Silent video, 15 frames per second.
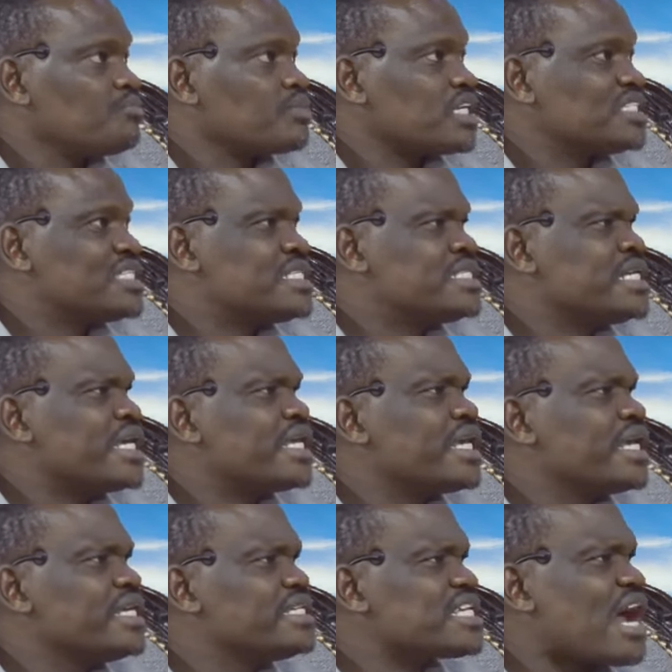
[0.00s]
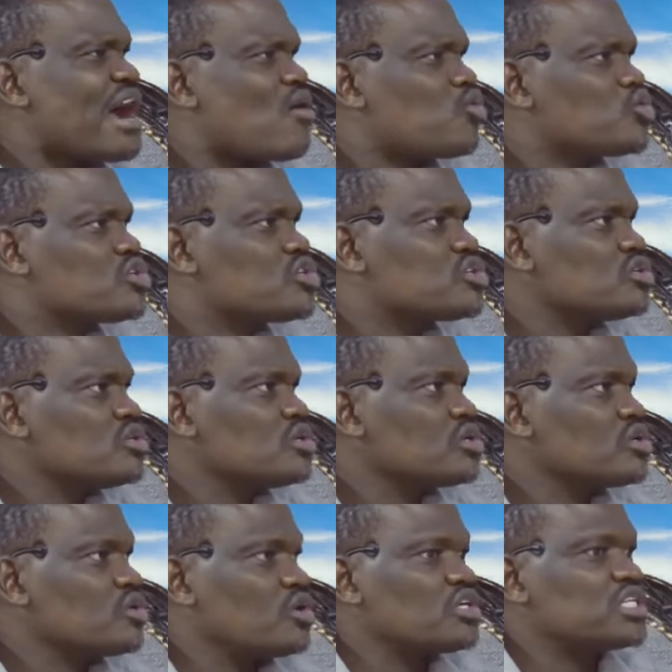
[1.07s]
sticking it out,
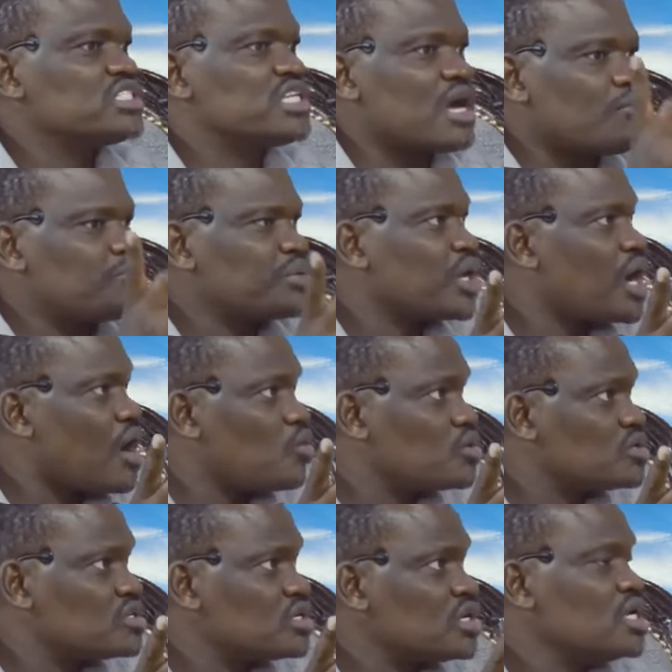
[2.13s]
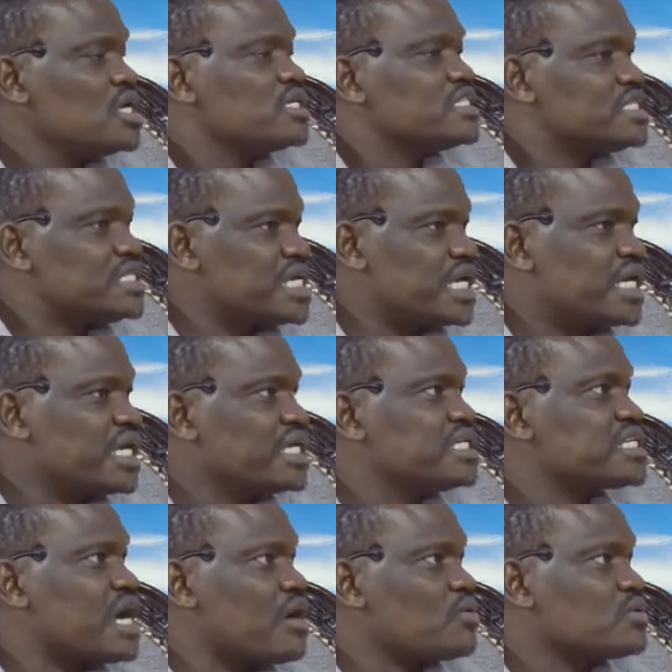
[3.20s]
not jumping out, sticking
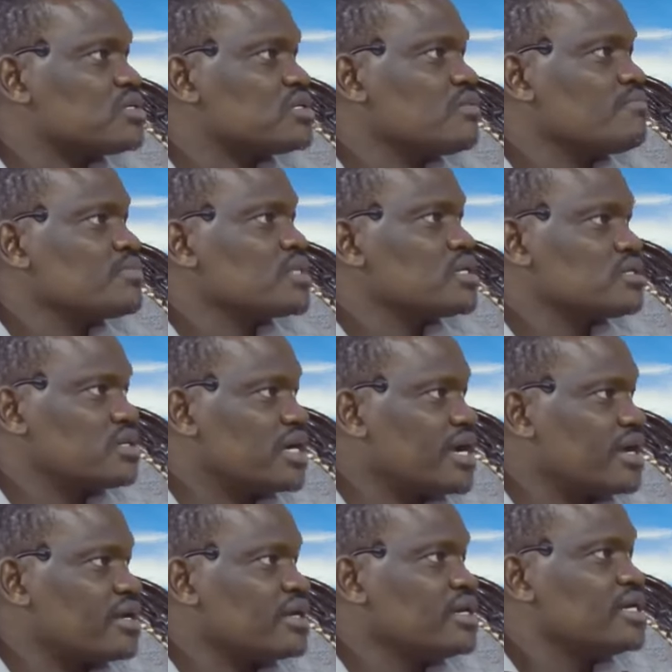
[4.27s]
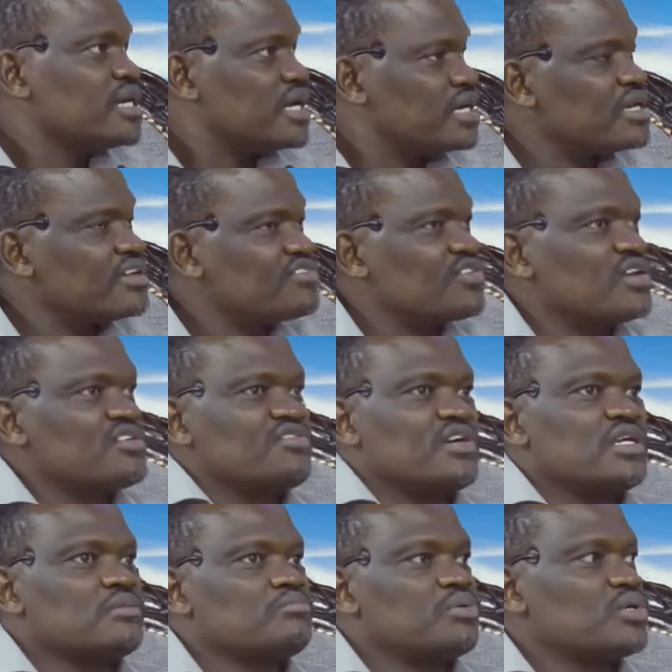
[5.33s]
it out. You get? And that's very,
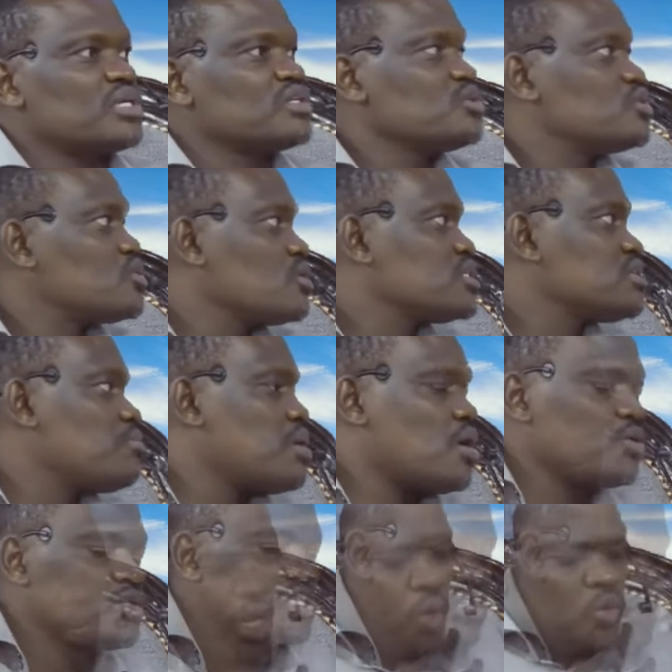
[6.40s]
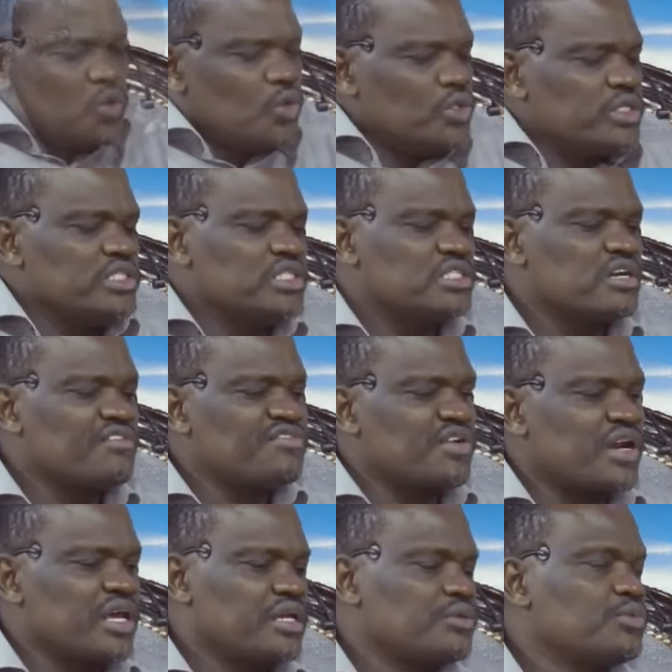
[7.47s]
very important. You talked about who is a
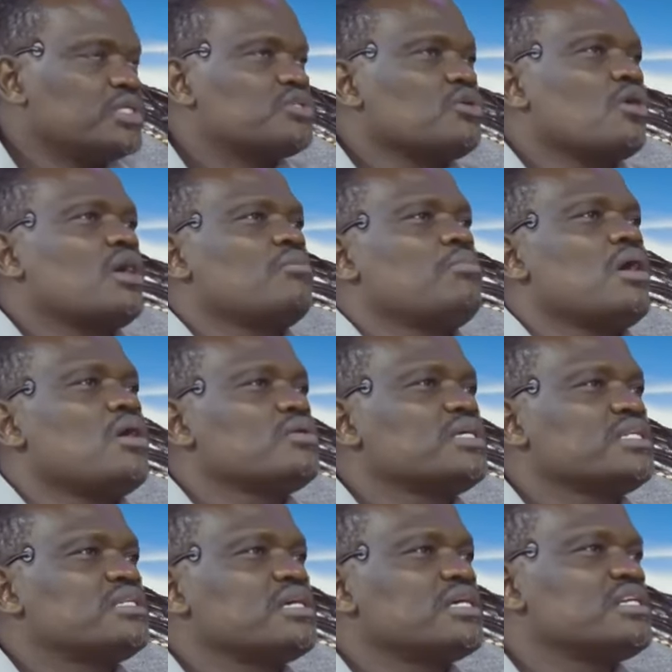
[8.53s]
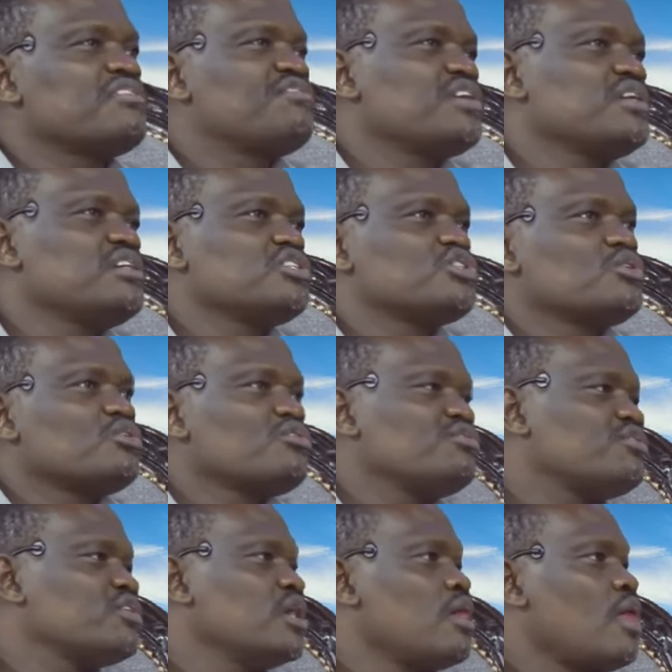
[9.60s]
friend. We talk about, I think, definition
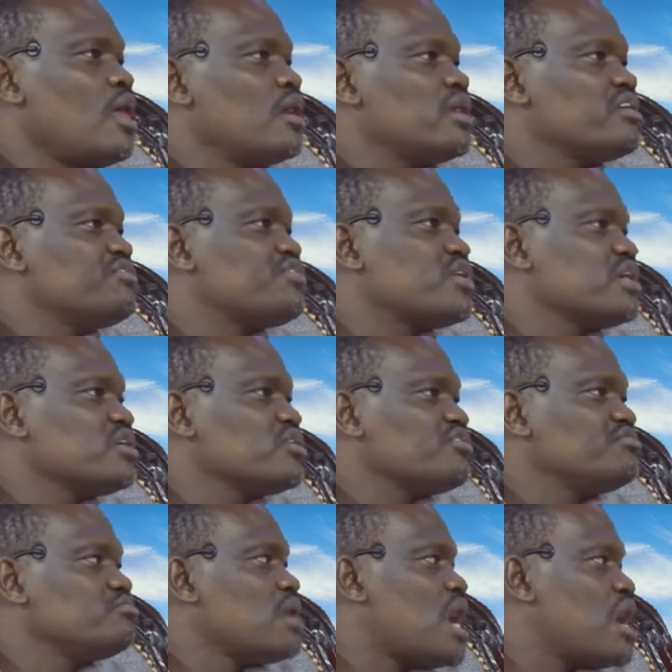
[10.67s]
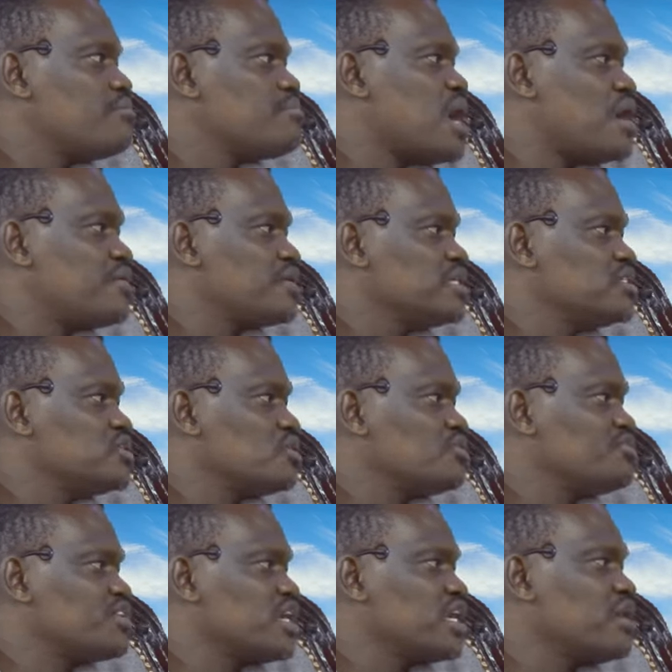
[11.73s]
of a friend of marriage or
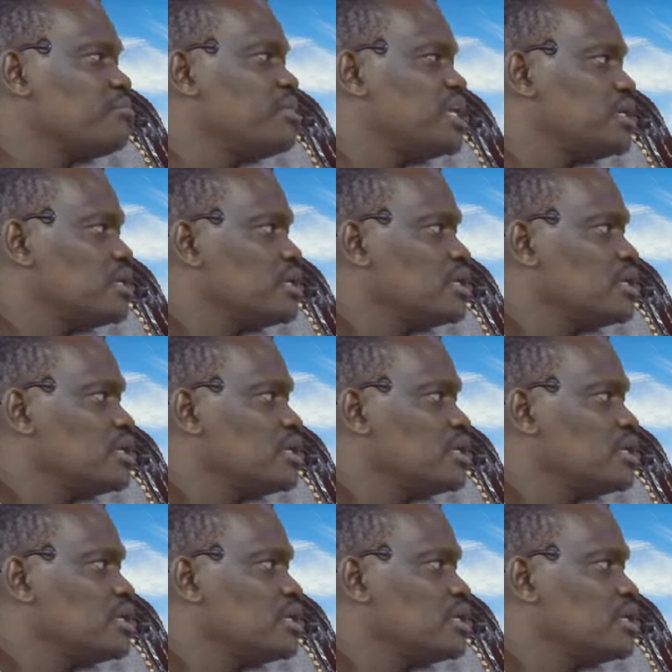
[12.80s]
frenemy